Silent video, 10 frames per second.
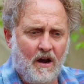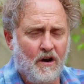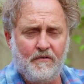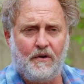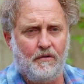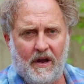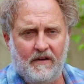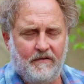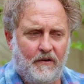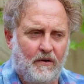overall
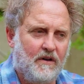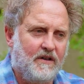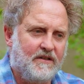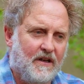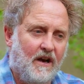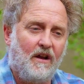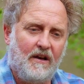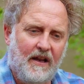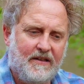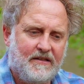rainfall is a
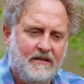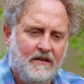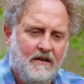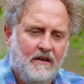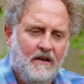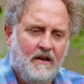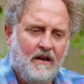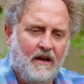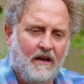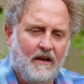lot less,
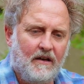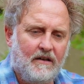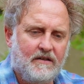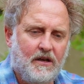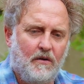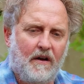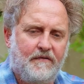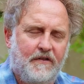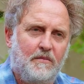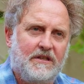so our
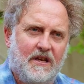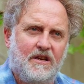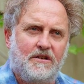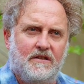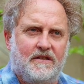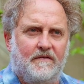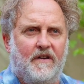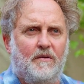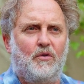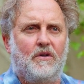fermentations are
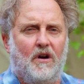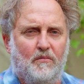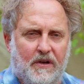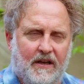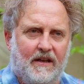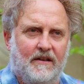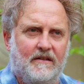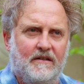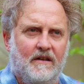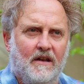far more
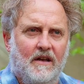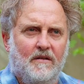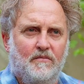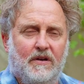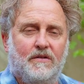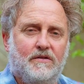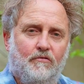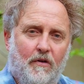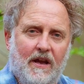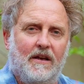complicated because
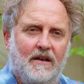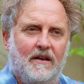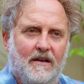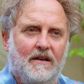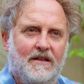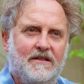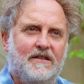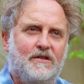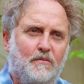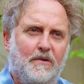rain is
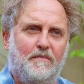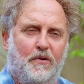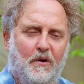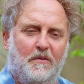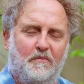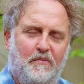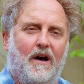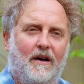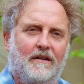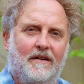a super important
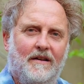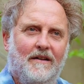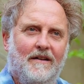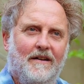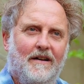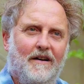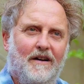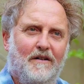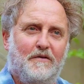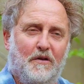part
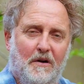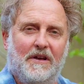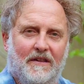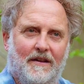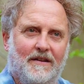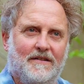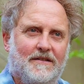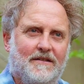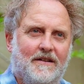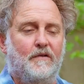of growing
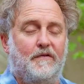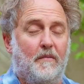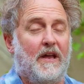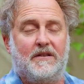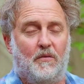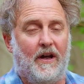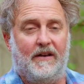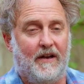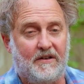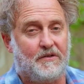things. To ferment a
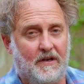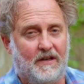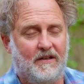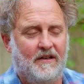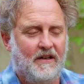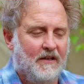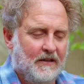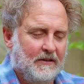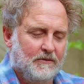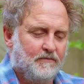wine naturally
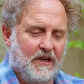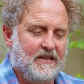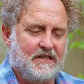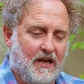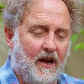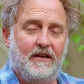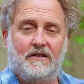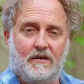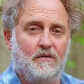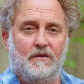is
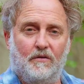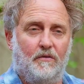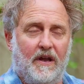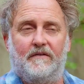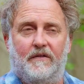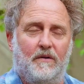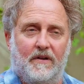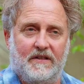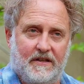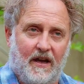tied to your rainfall.
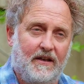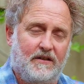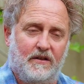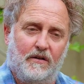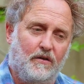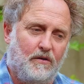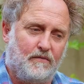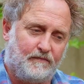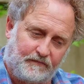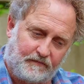It's tied to your,